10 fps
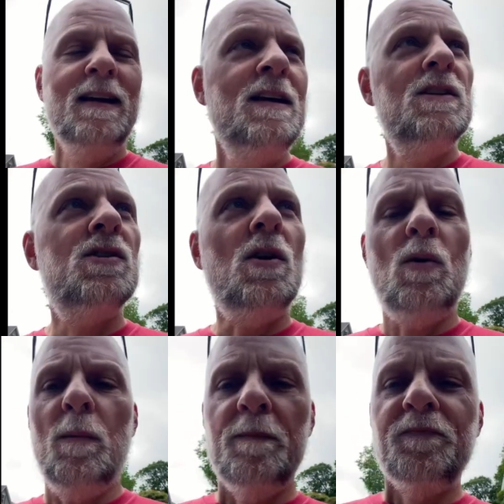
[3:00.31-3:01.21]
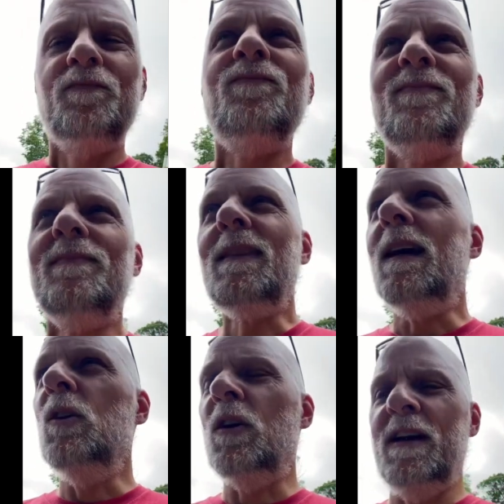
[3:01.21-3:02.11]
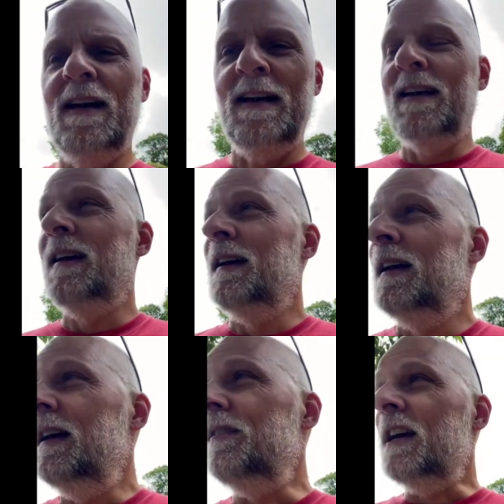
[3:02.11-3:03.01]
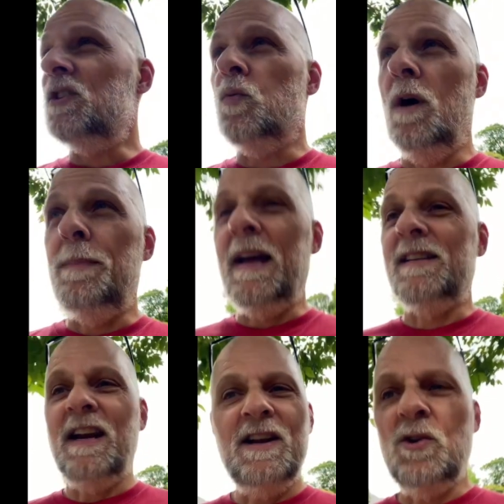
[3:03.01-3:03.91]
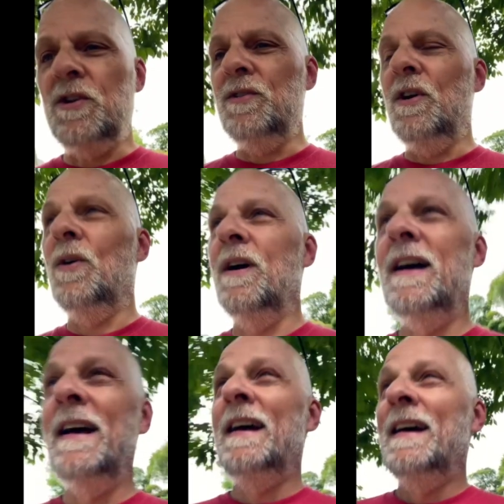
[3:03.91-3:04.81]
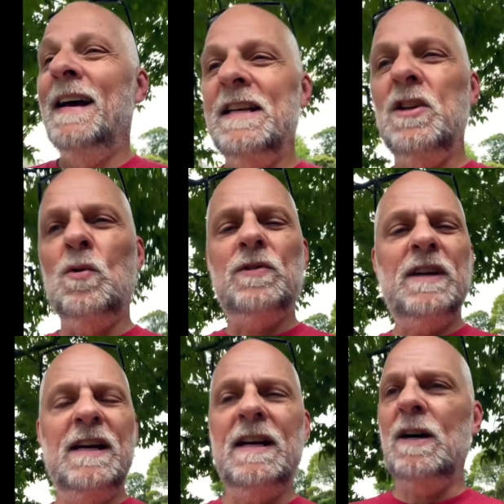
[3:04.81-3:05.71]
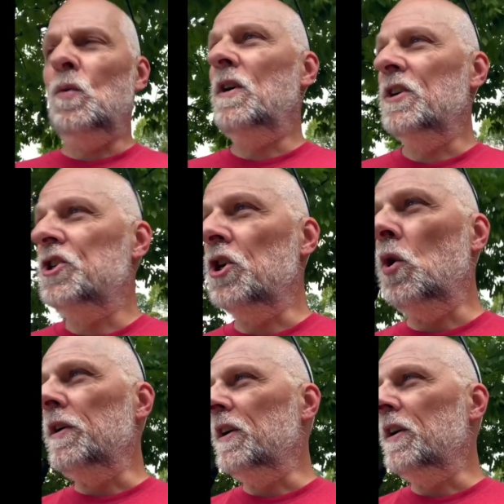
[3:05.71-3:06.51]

So look, if you get swamp ass, and I know you do, and you don't dare want to show